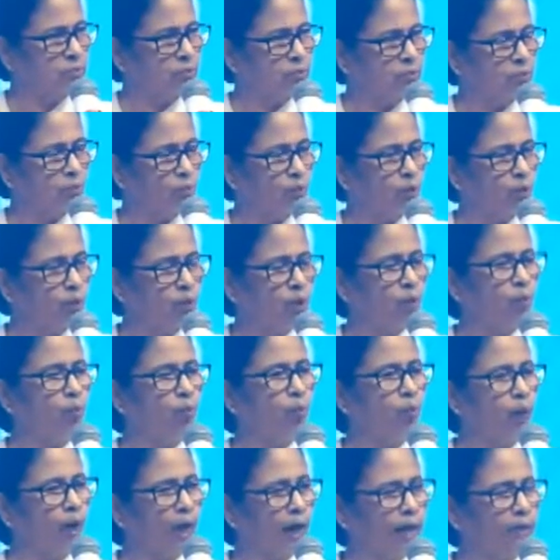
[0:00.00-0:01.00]
We
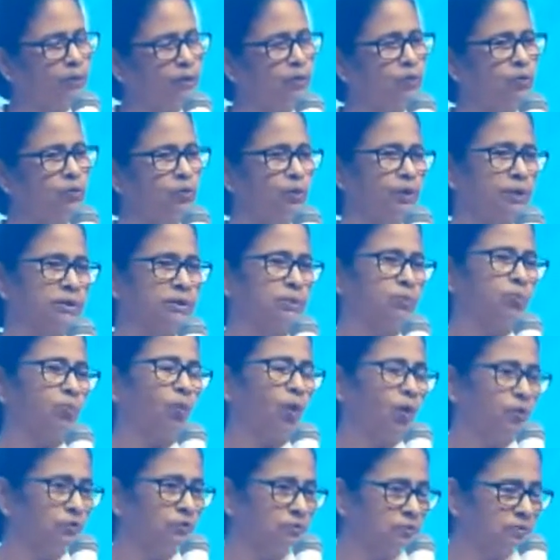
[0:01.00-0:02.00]
want to
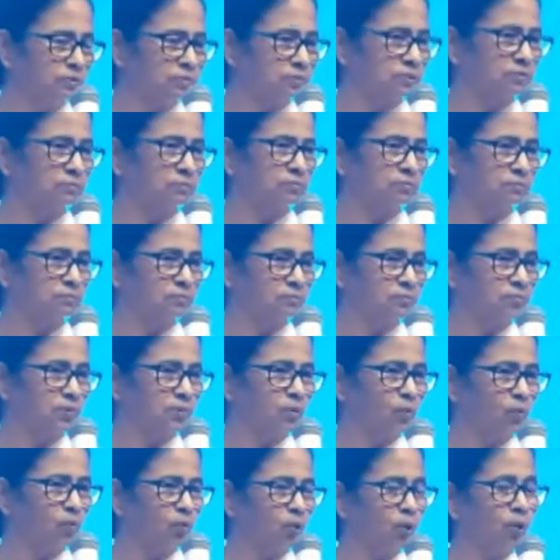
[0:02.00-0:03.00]
respond.
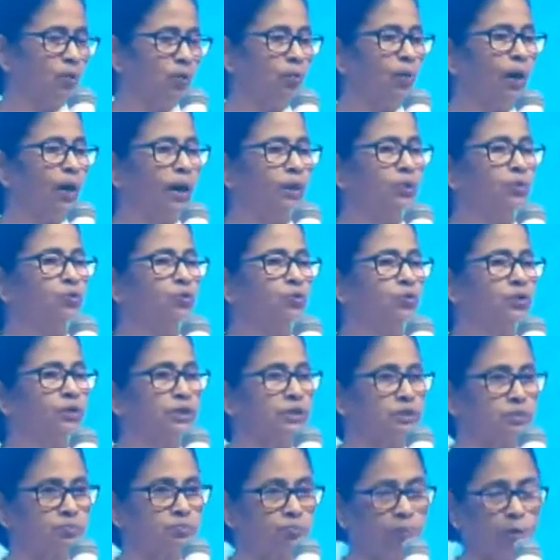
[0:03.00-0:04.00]
We want to
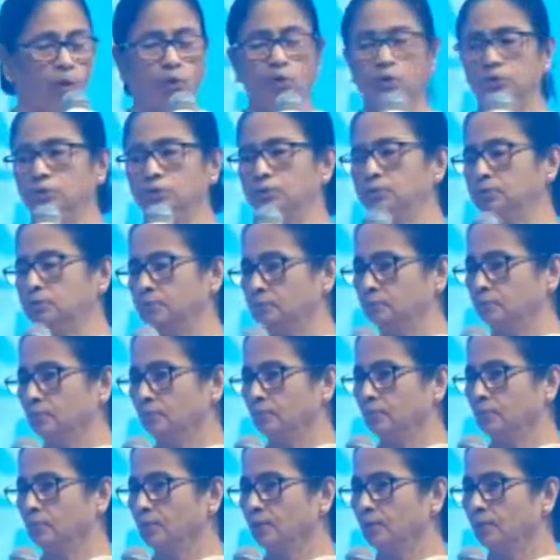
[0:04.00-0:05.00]
respond,
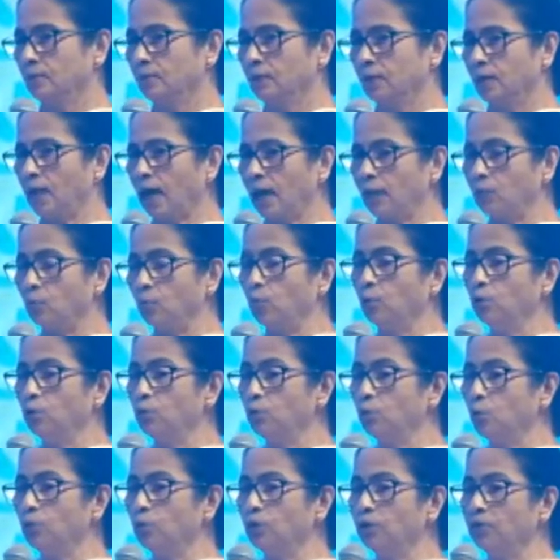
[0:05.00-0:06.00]
and we
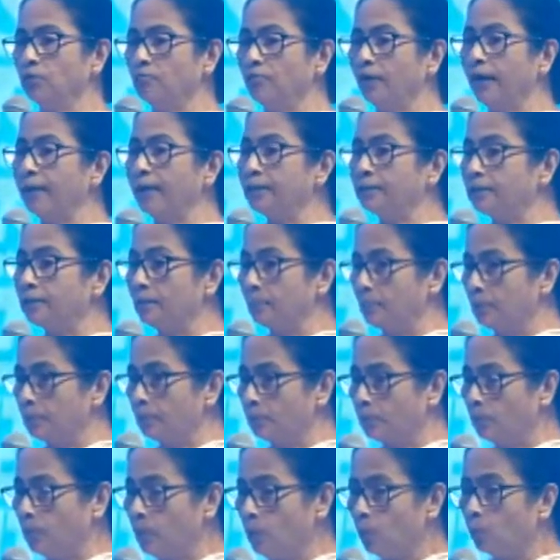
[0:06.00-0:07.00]
don't divide the
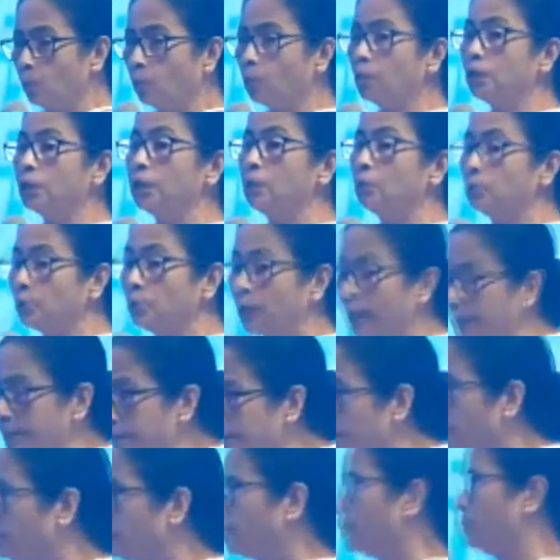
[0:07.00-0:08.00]
people, we unite
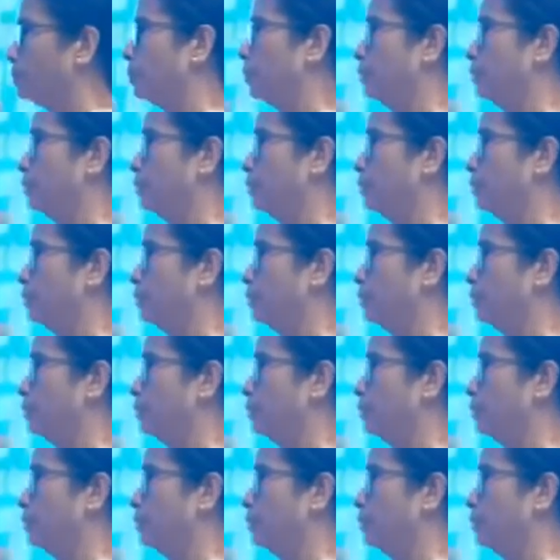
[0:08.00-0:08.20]
the people.